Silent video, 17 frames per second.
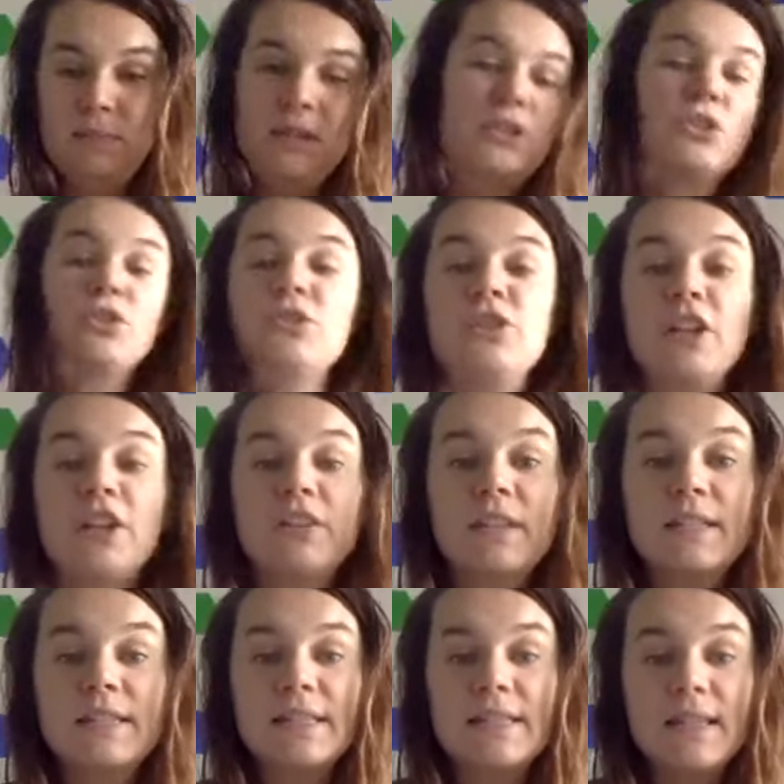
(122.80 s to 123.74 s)
make sure you share
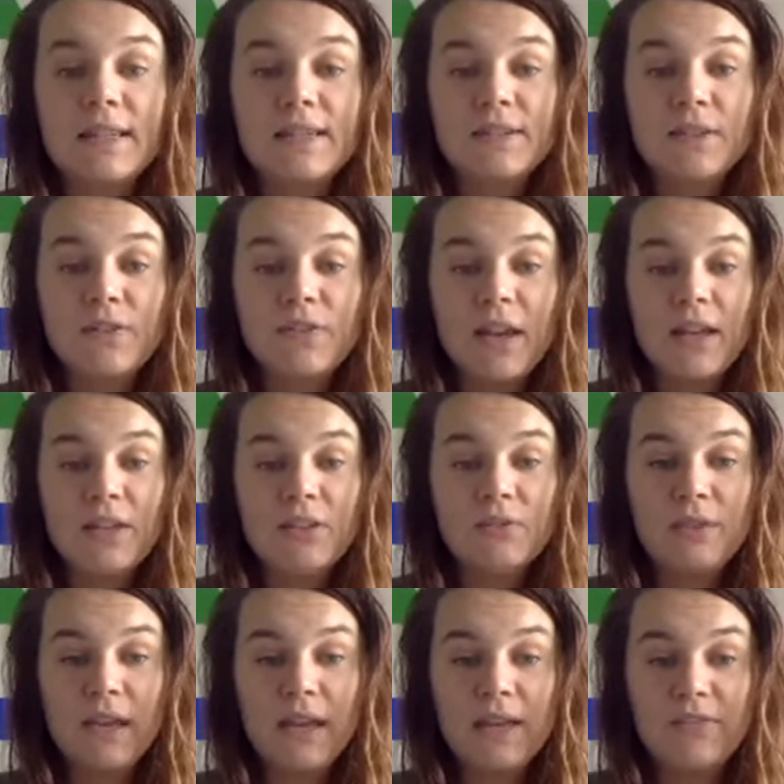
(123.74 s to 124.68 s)
this so that
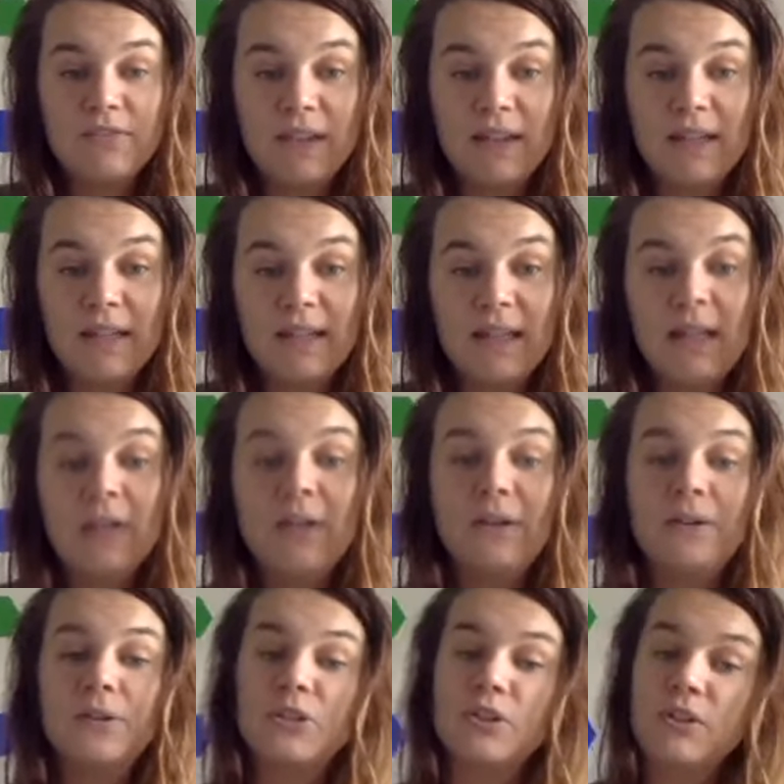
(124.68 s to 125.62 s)
you can find it
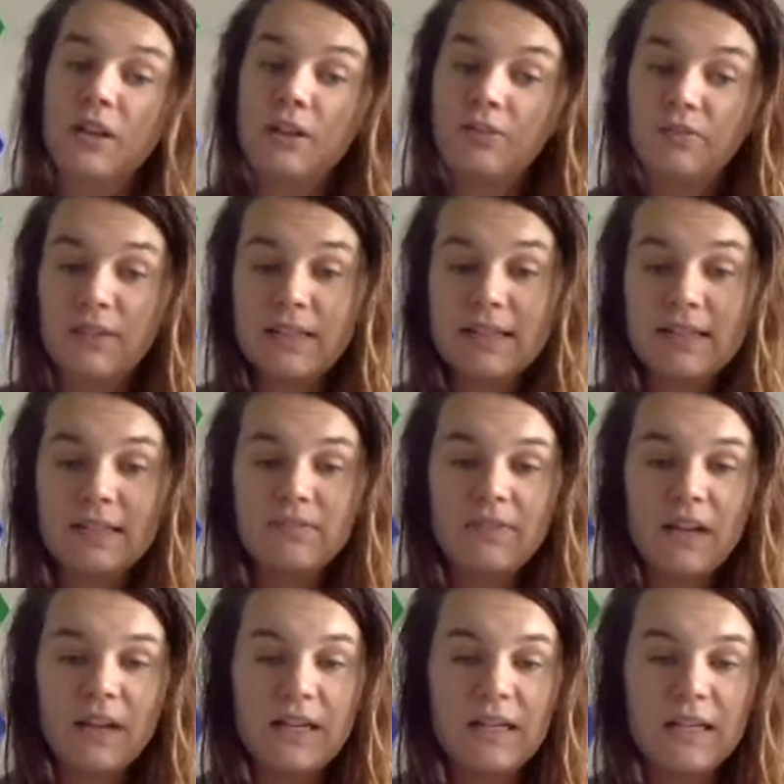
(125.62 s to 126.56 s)
later, so that your friends
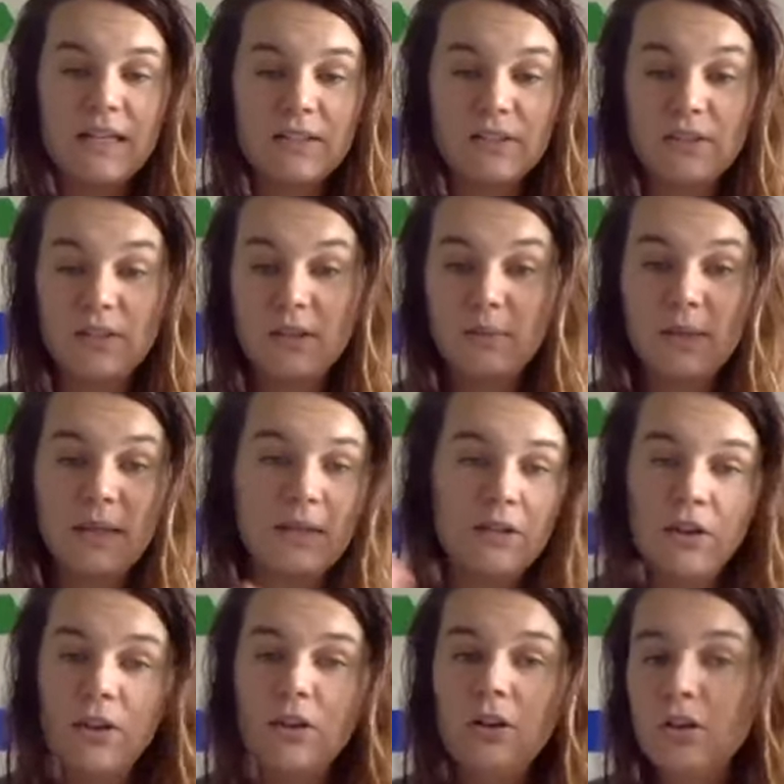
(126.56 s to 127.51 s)
can find it, so that we can
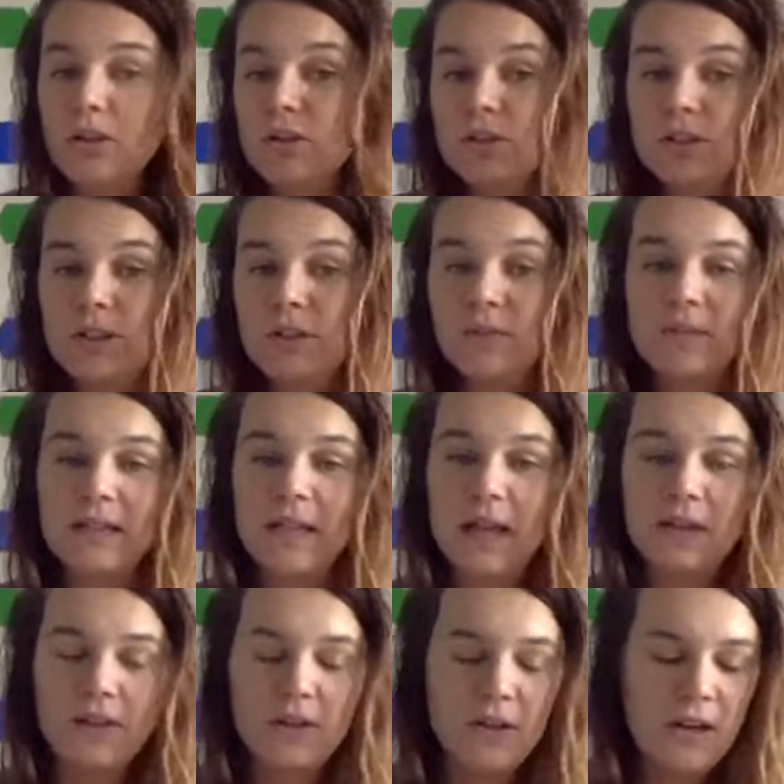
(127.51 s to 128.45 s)
all sew
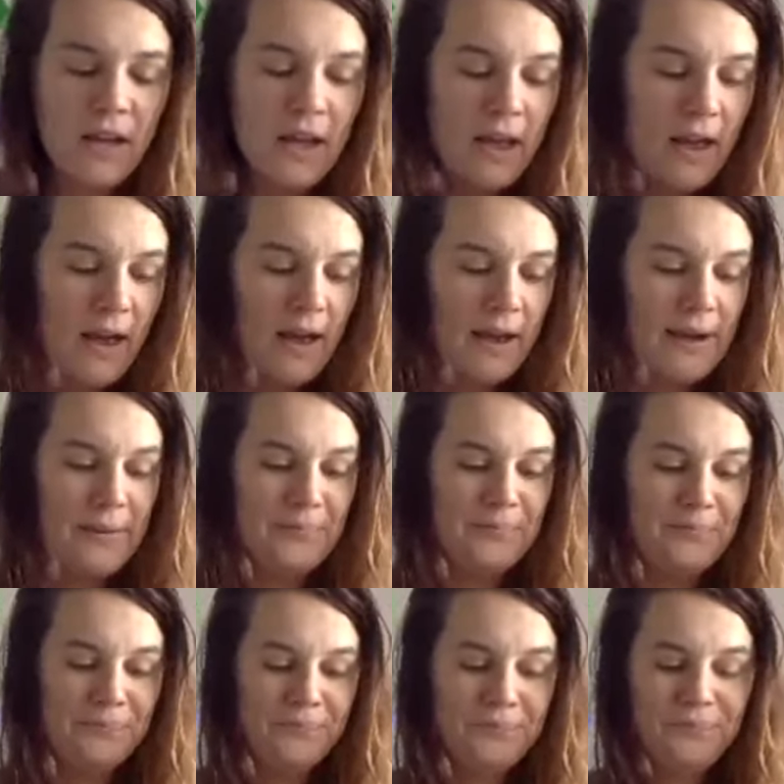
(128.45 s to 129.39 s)
together.
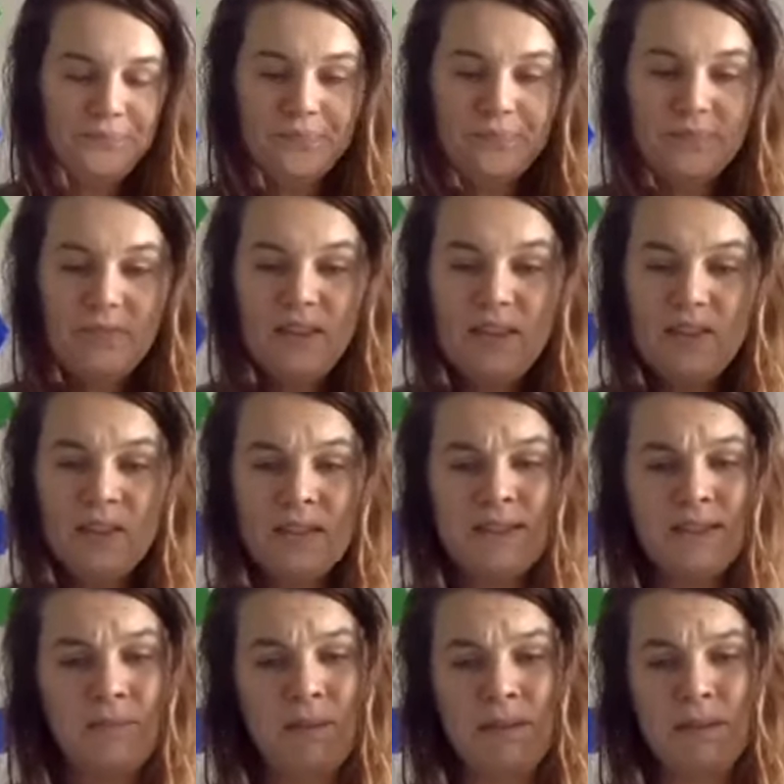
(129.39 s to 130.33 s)
Um, that's
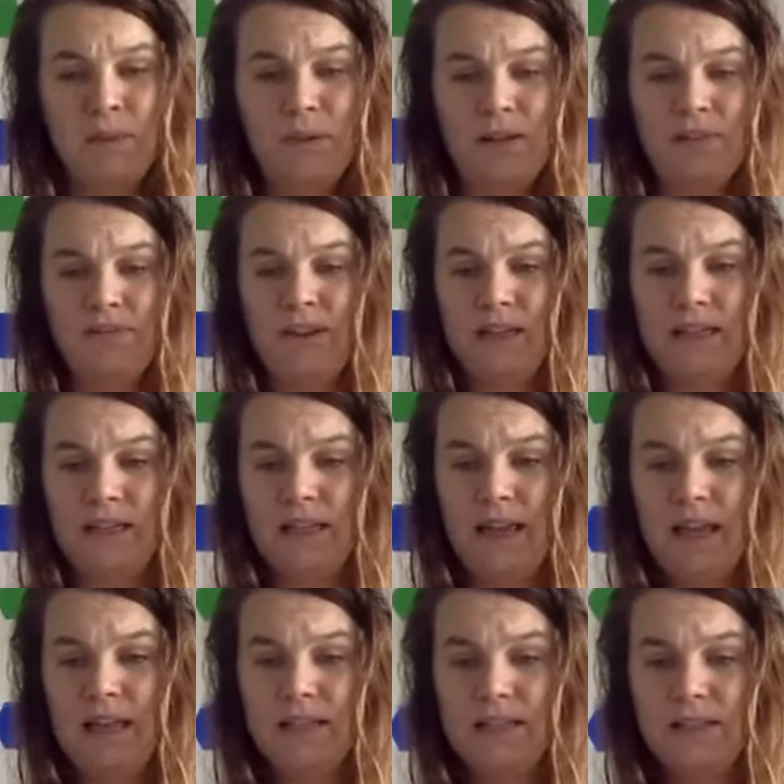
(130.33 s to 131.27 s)
the best way to find it
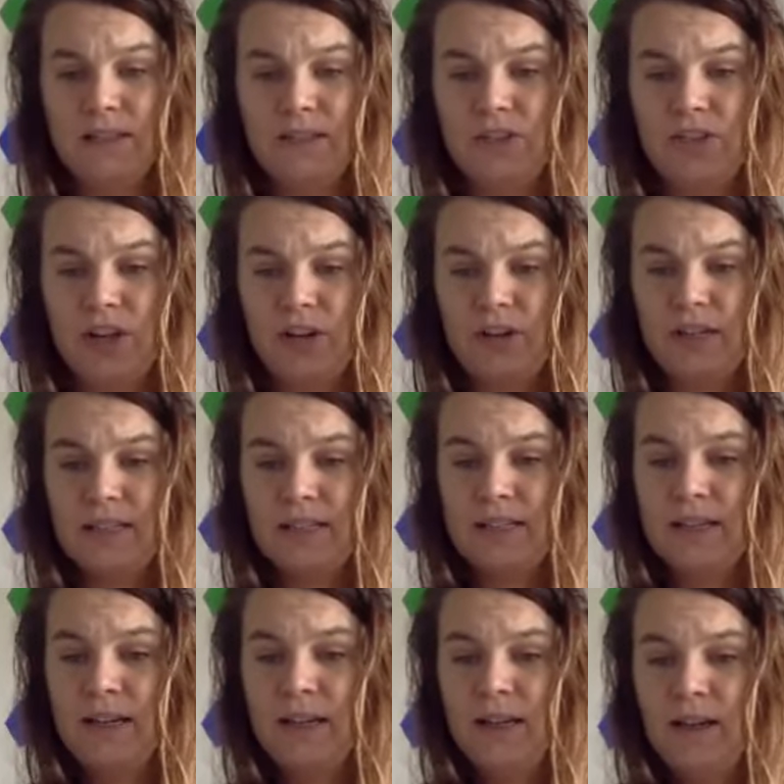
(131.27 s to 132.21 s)
again, is to share it.
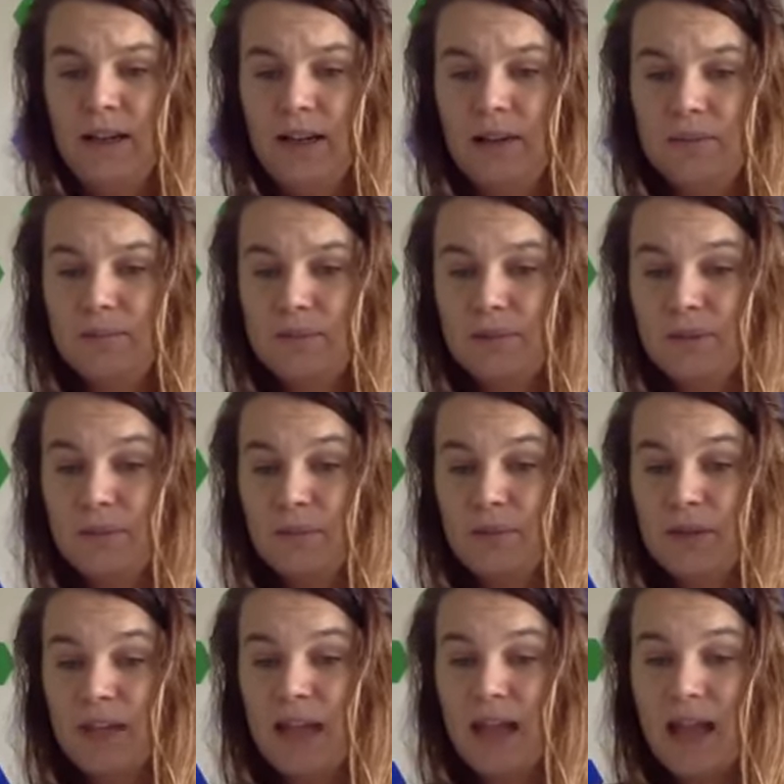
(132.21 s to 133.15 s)
Um, good
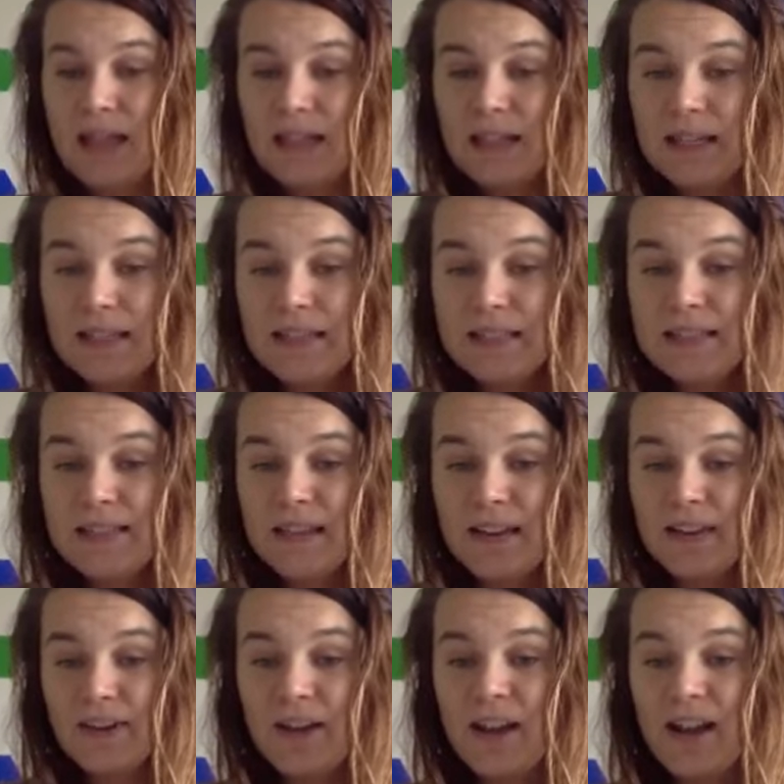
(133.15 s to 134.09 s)
morning, Helen,
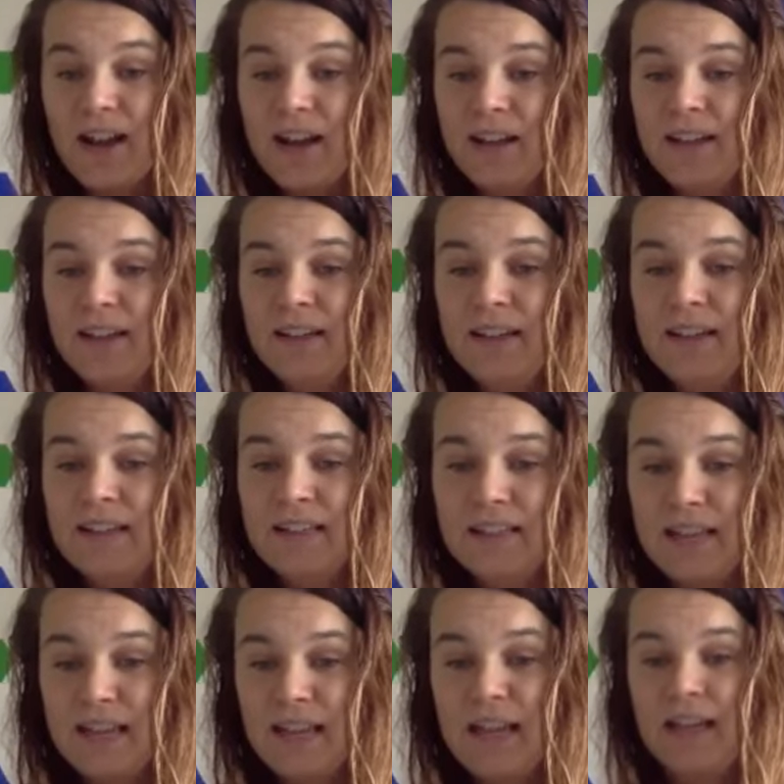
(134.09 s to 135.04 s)
Tara,
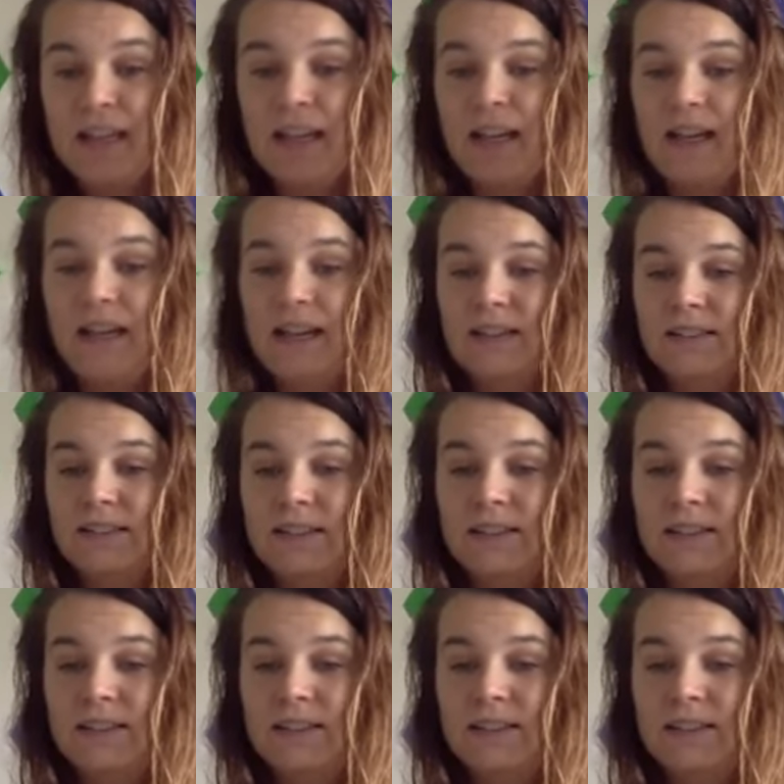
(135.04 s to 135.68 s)
Diana,